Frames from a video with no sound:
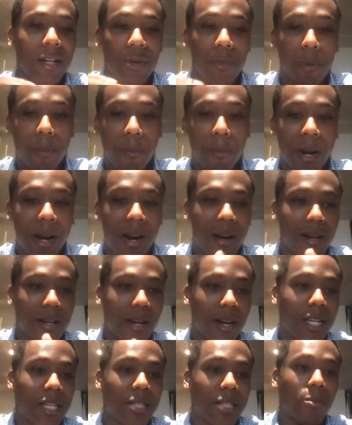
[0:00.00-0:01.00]
to
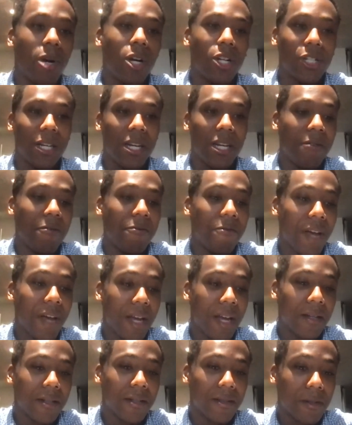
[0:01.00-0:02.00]
prepare as much in
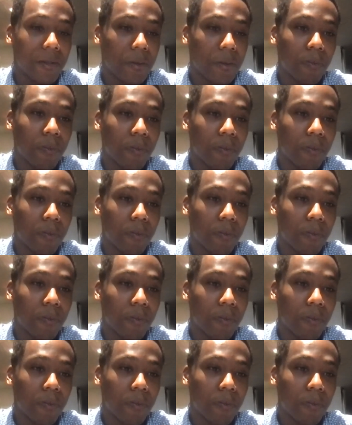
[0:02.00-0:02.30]
advance.